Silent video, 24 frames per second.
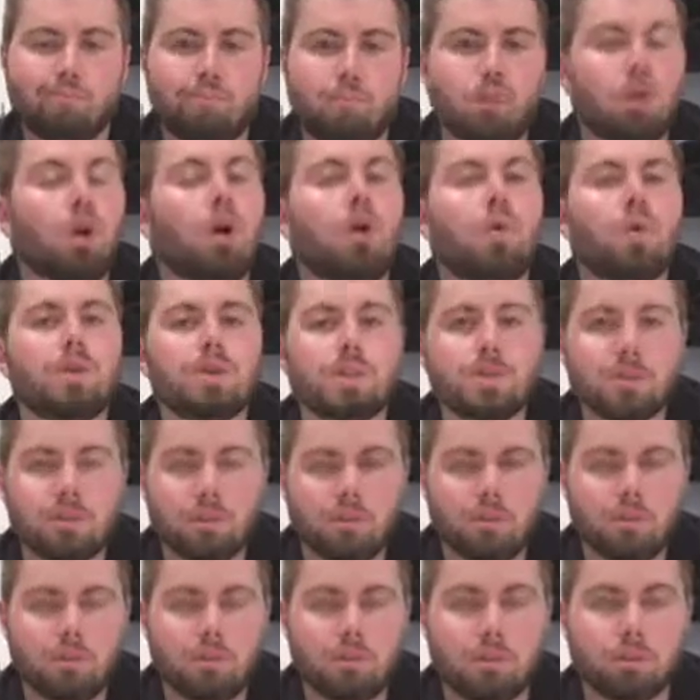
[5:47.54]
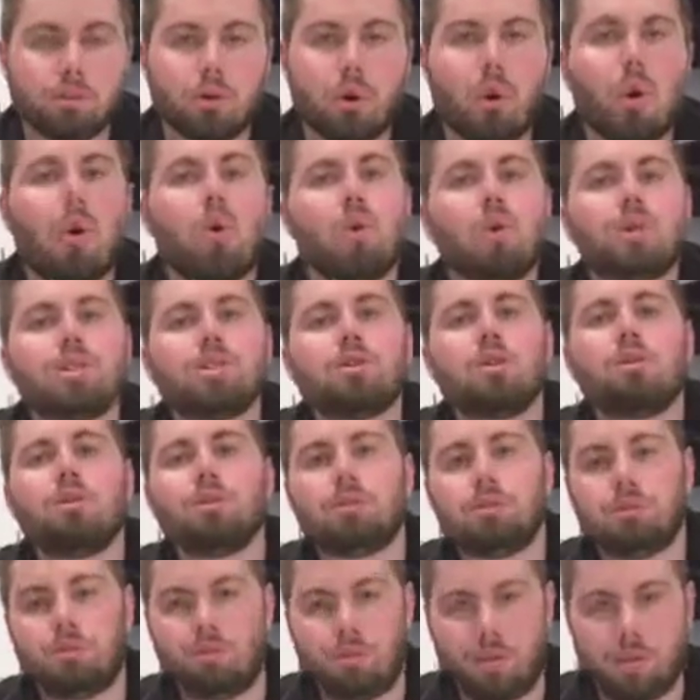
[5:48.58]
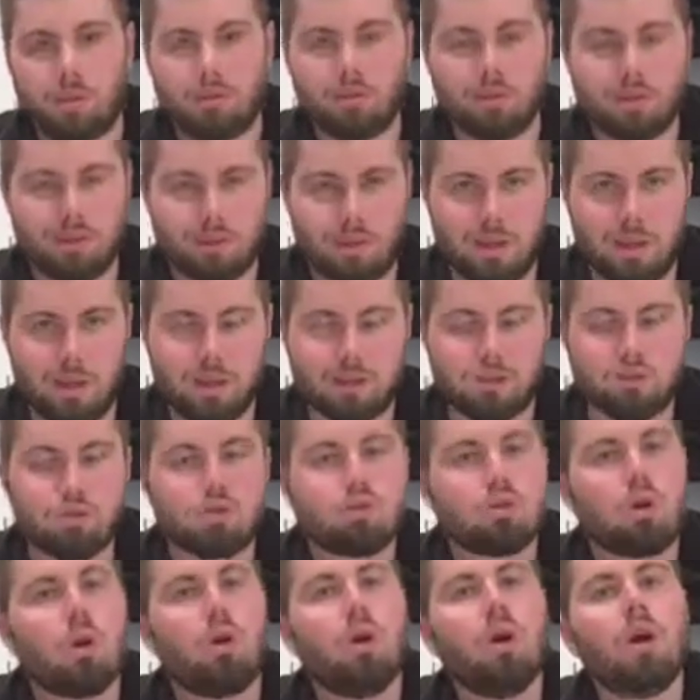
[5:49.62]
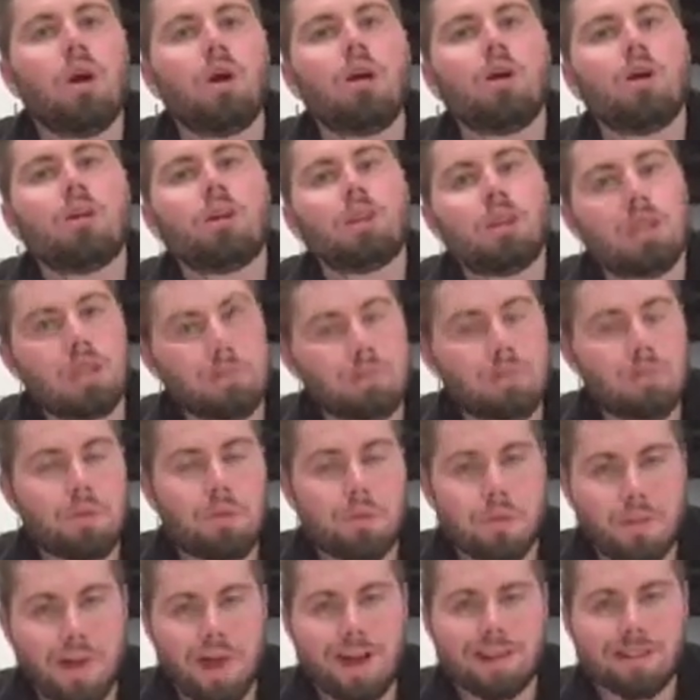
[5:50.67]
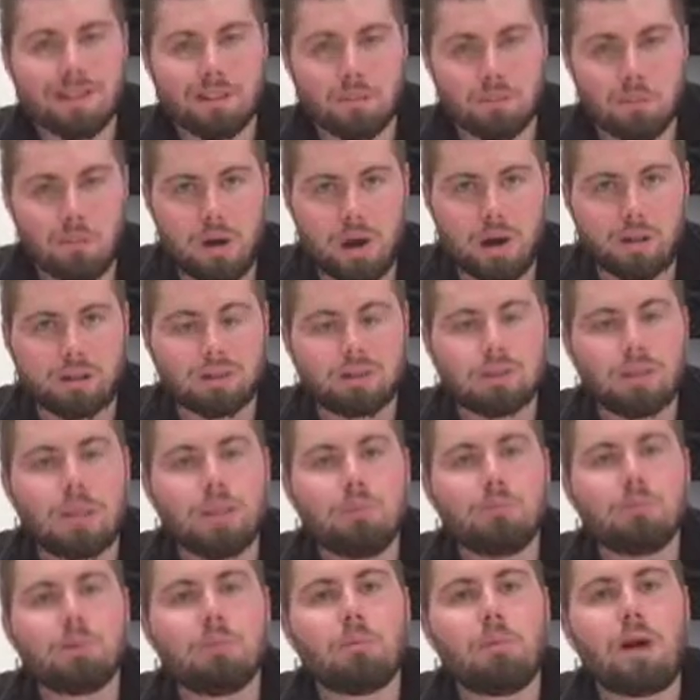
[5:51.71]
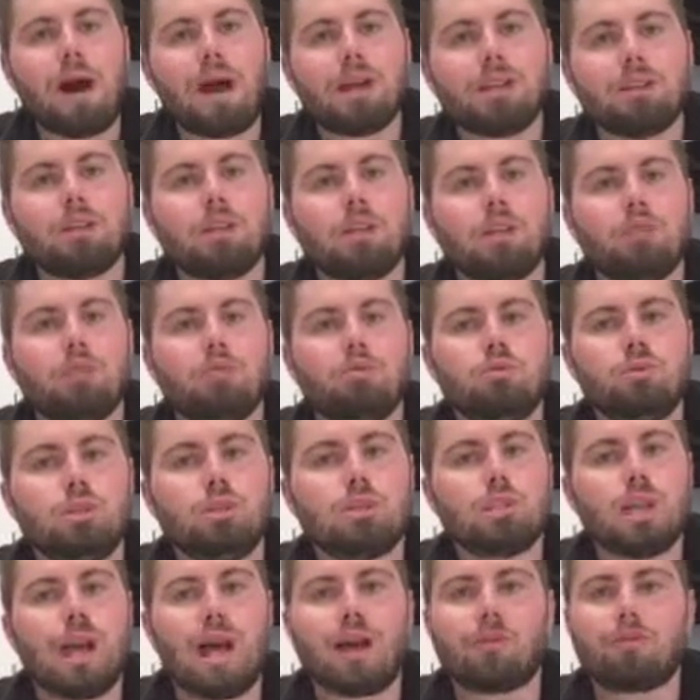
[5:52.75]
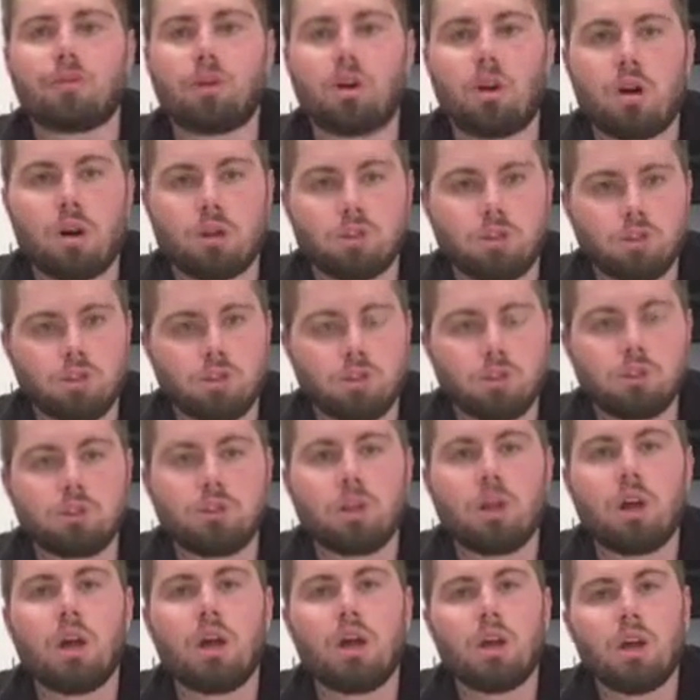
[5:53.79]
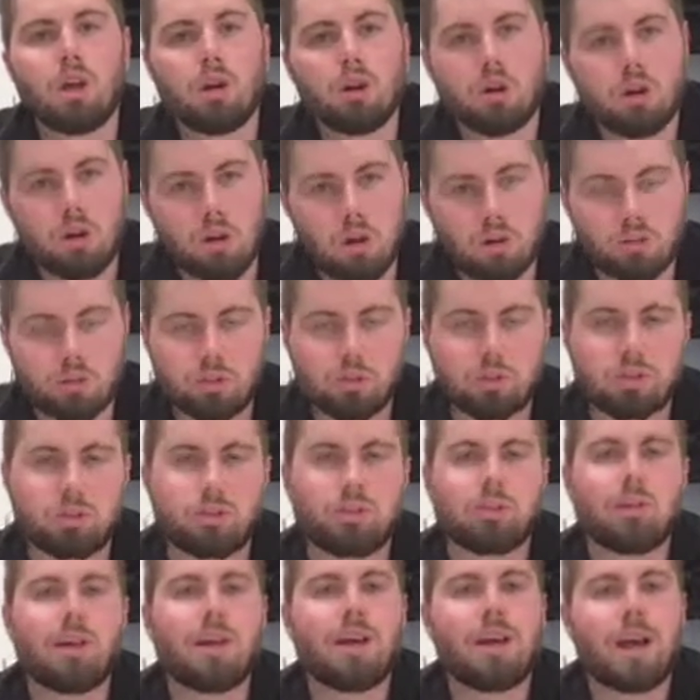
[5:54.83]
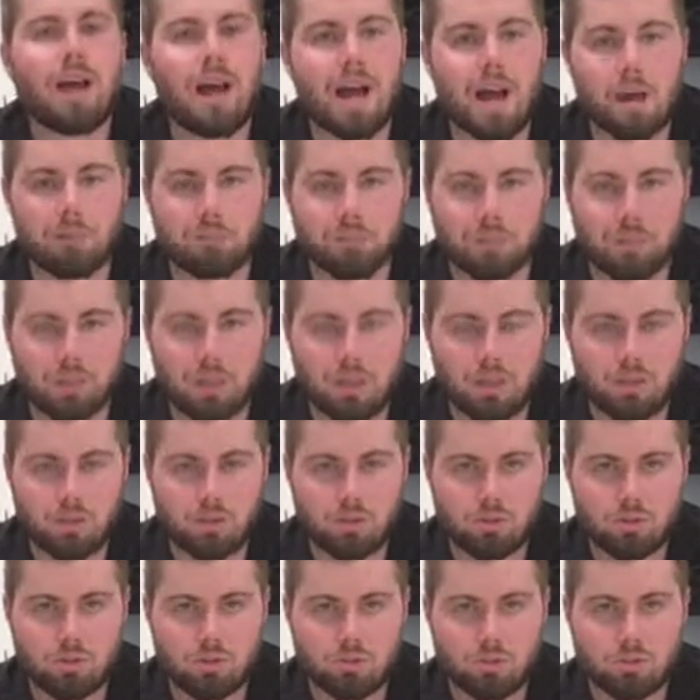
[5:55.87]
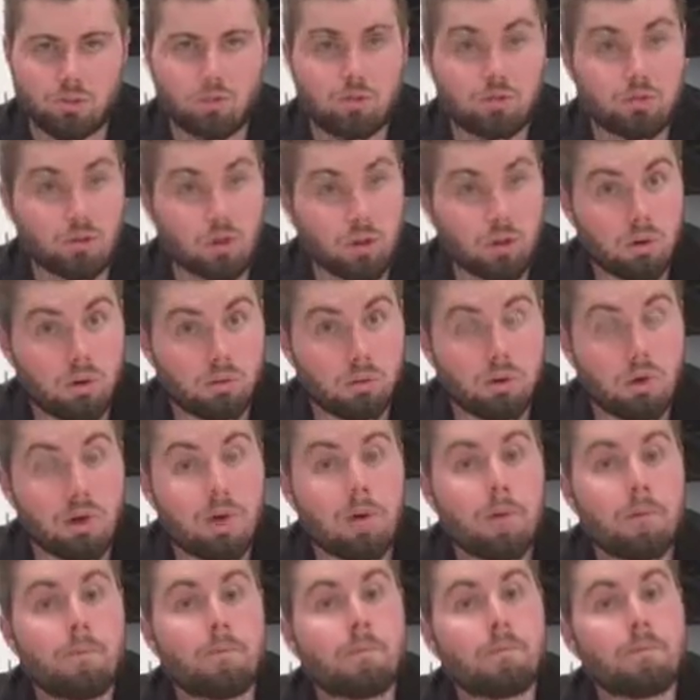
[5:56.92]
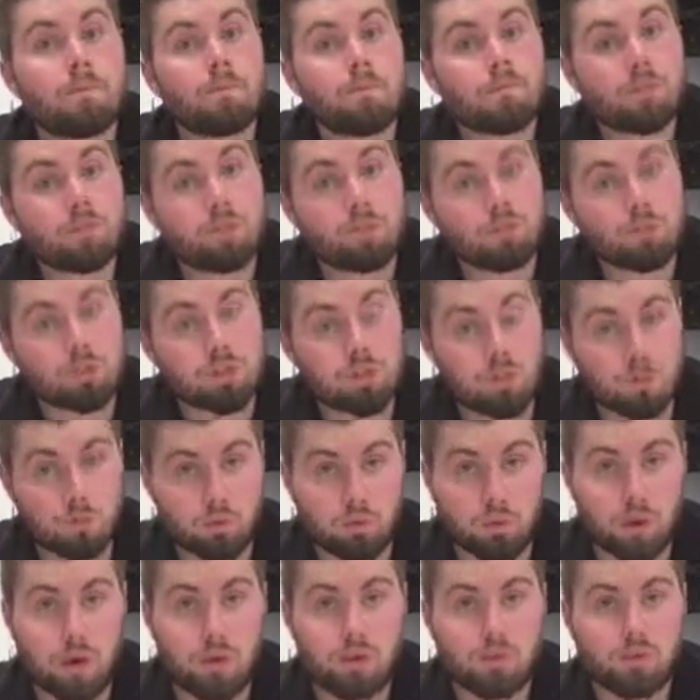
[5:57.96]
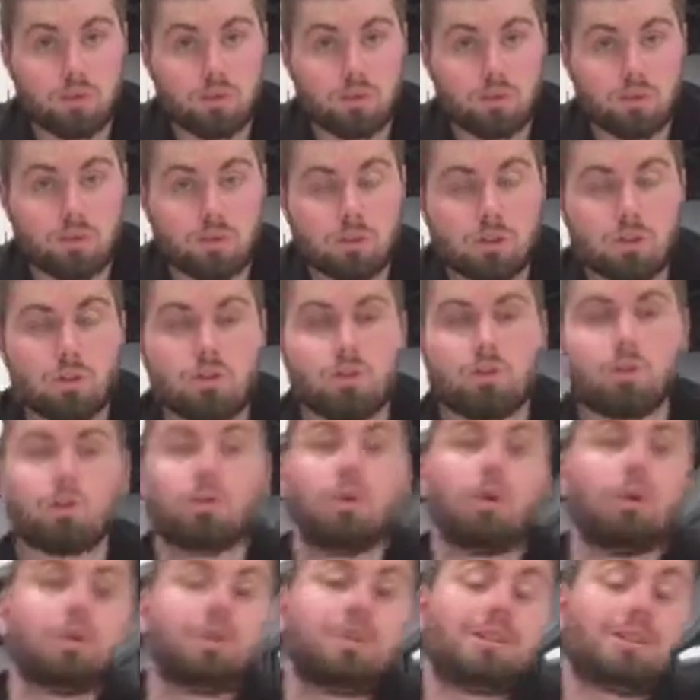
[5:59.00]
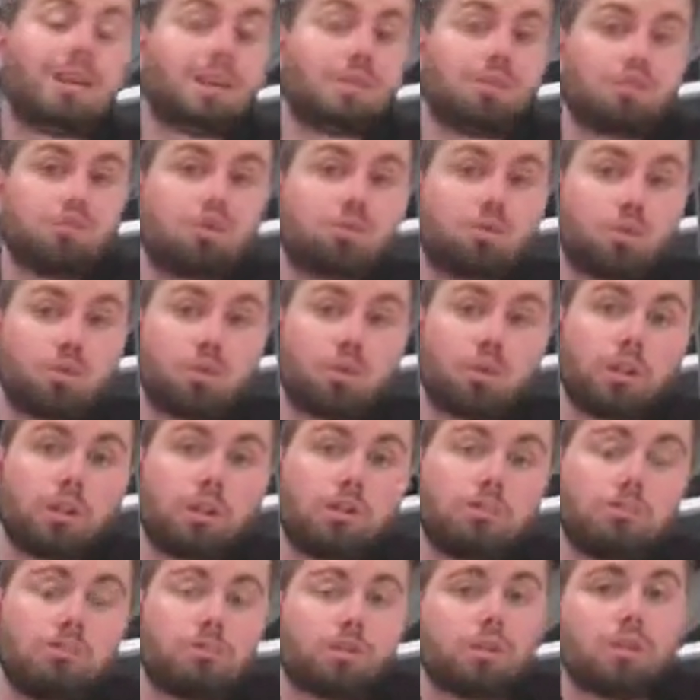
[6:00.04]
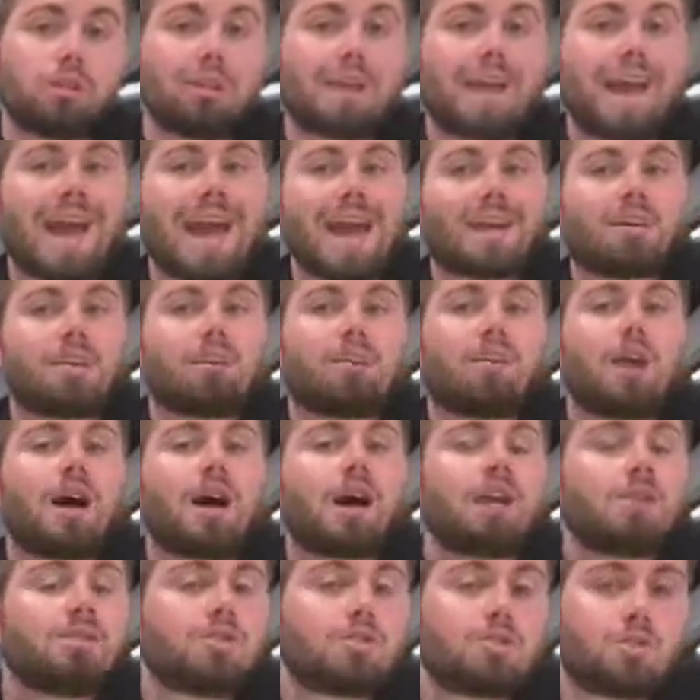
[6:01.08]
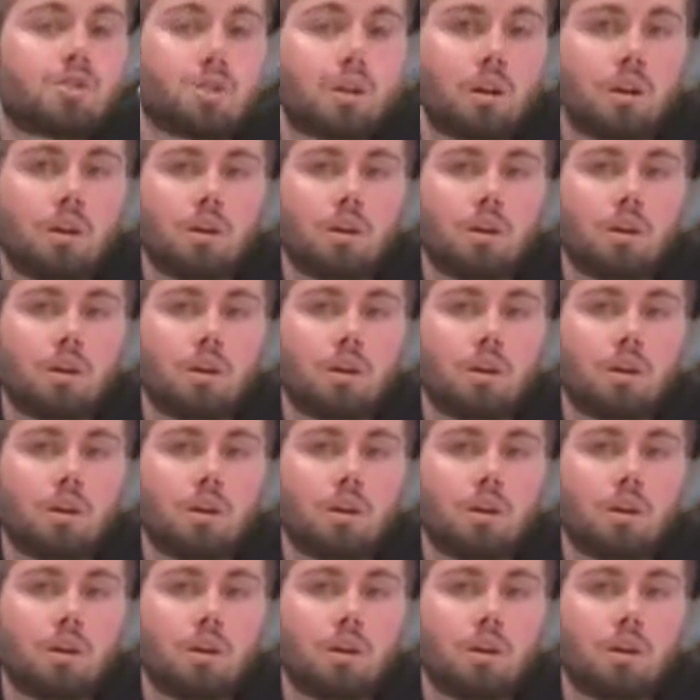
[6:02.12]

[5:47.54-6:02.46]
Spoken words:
you're always going to fail in the end. So keep that in mind. Keep in mind that you need to have constant application. So to summarize, you're going to tell a story, you're going to analyze